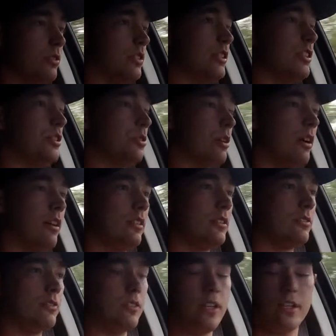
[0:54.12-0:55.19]
to sea
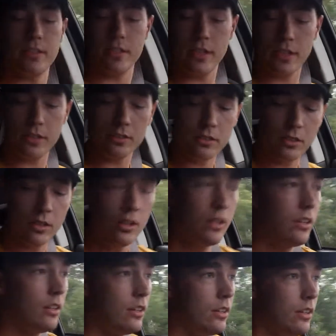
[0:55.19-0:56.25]
trials for that day.
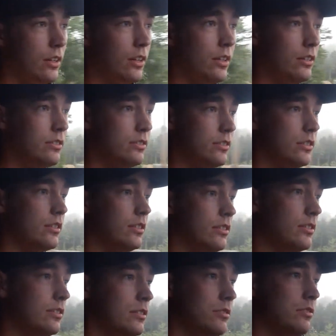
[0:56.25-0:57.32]

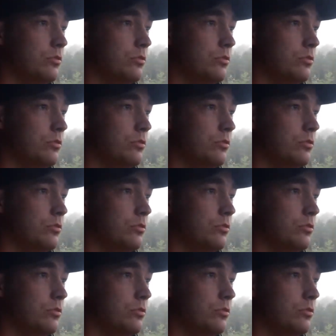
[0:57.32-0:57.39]
And